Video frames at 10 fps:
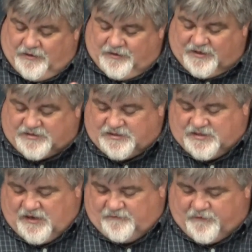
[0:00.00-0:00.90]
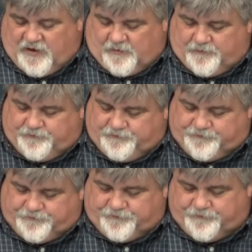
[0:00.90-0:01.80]
This is not freedom.
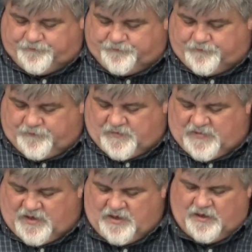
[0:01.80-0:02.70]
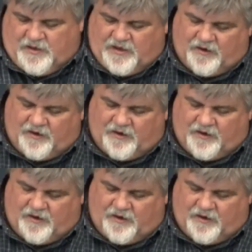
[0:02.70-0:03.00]
They